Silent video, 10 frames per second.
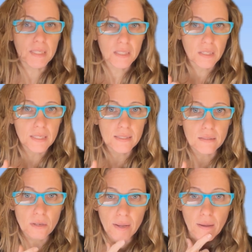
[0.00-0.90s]
basically
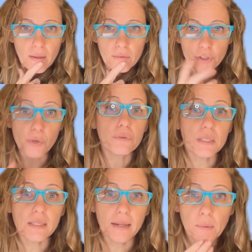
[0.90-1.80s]
says, shows
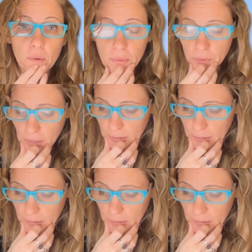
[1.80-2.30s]
exactly what we were